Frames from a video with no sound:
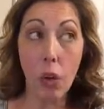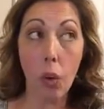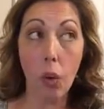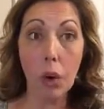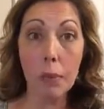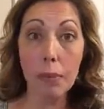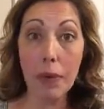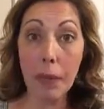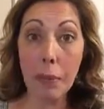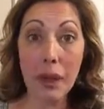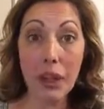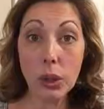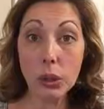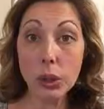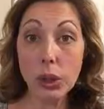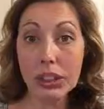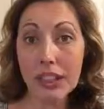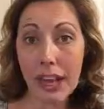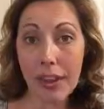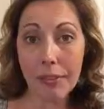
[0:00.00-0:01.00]
Or maybe you
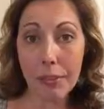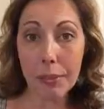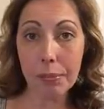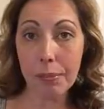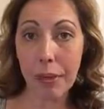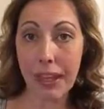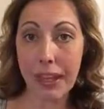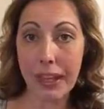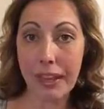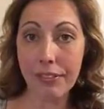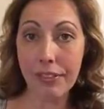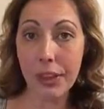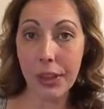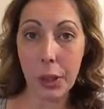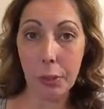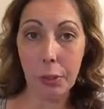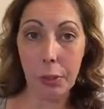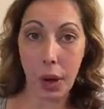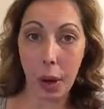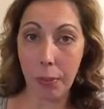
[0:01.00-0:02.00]
just haven't been given
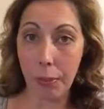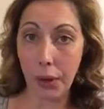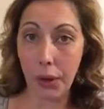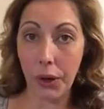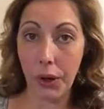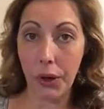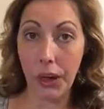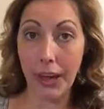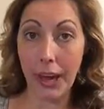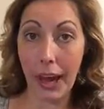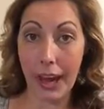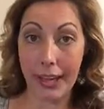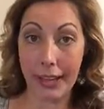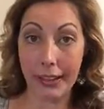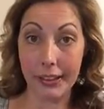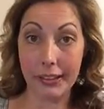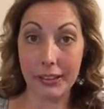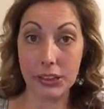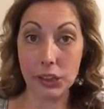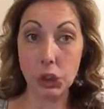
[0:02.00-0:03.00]
the proper
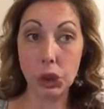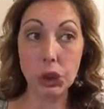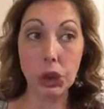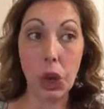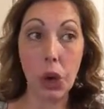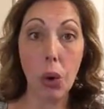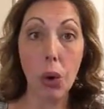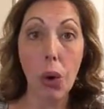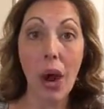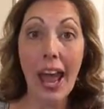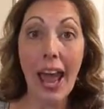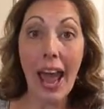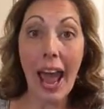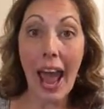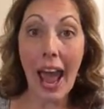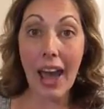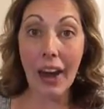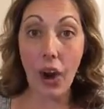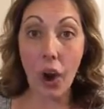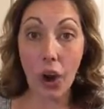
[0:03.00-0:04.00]
guidance. So
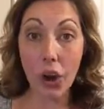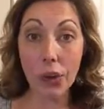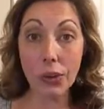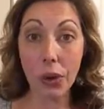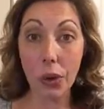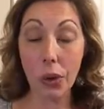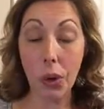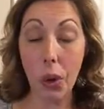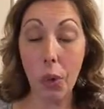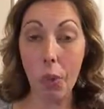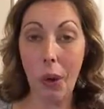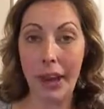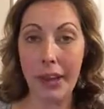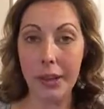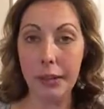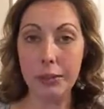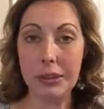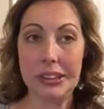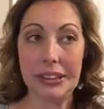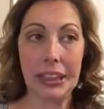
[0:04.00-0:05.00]
at our local
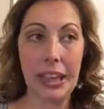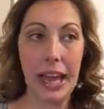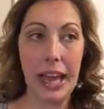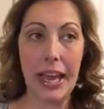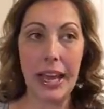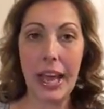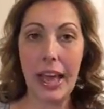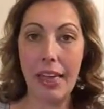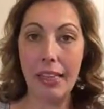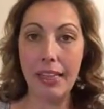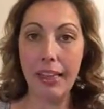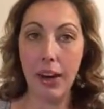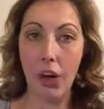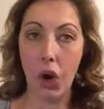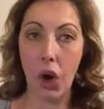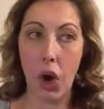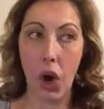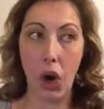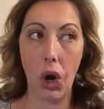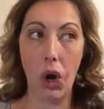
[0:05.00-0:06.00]
YMCA,
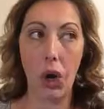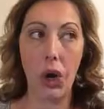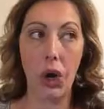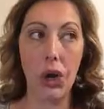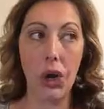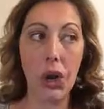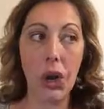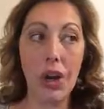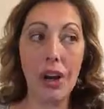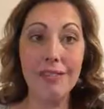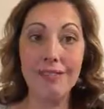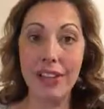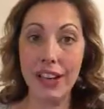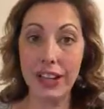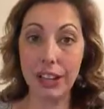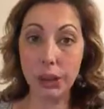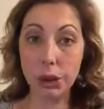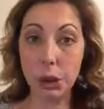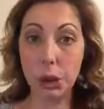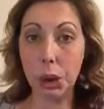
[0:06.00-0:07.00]
there are
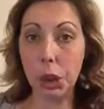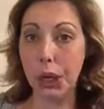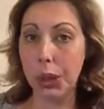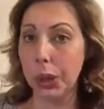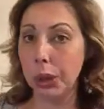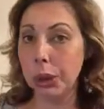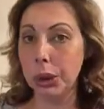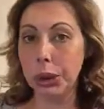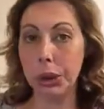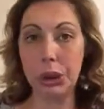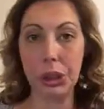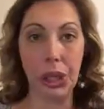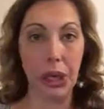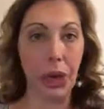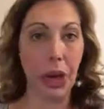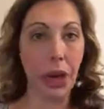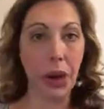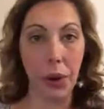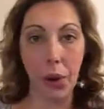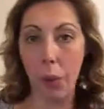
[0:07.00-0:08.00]
fitness trainers
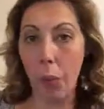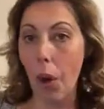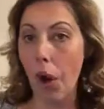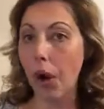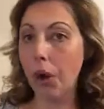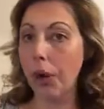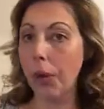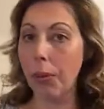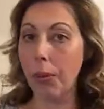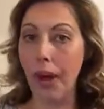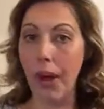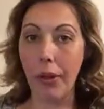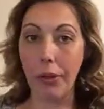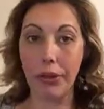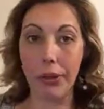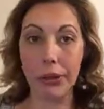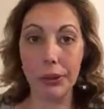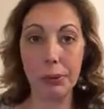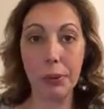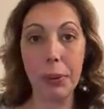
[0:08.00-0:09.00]
that kind of walk
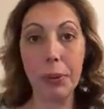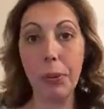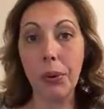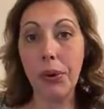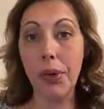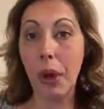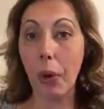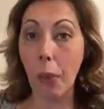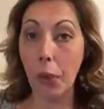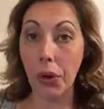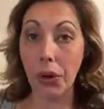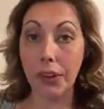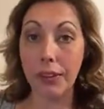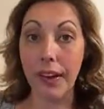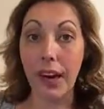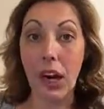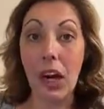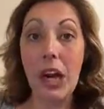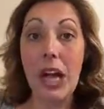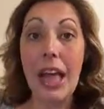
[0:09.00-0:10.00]
around. There's people that work
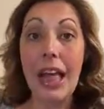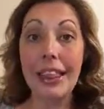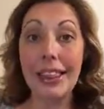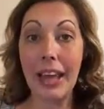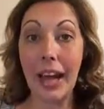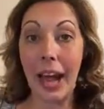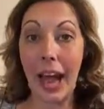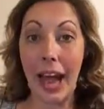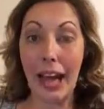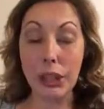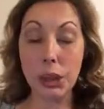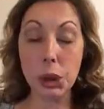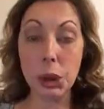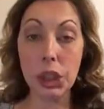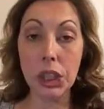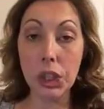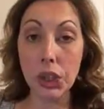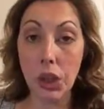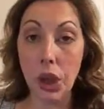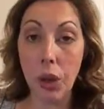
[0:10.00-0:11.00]
there that
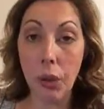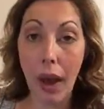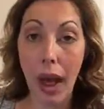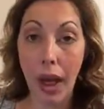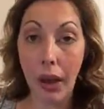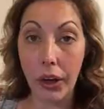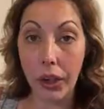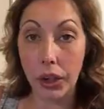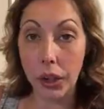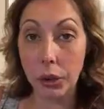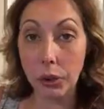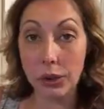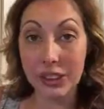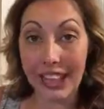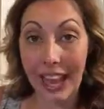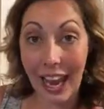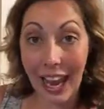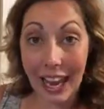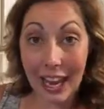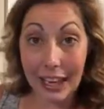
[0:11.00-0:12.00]
actually know how to
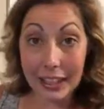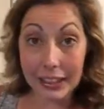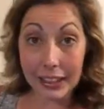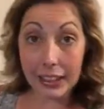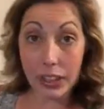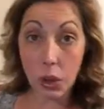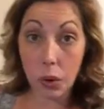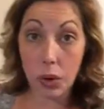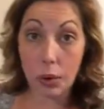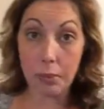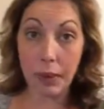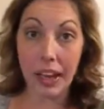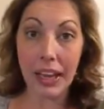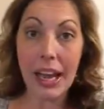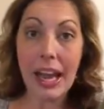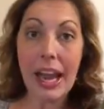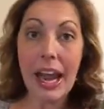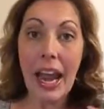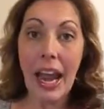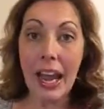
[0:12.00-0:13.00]
use A, the
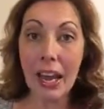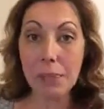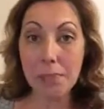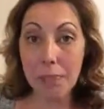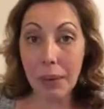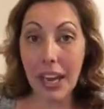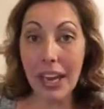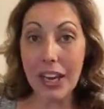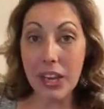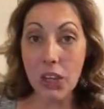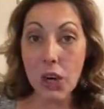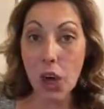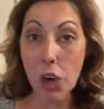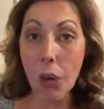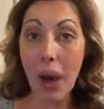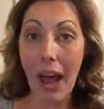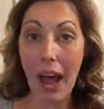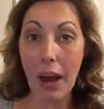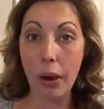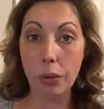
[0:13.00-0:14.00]
equipment, and B,
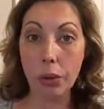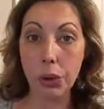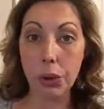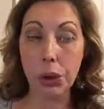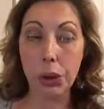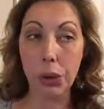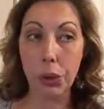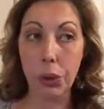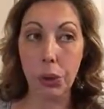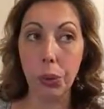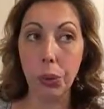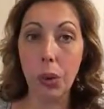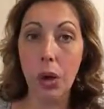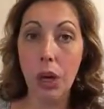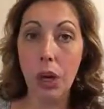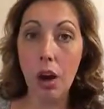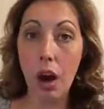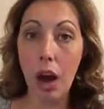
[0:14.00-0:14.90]
know how to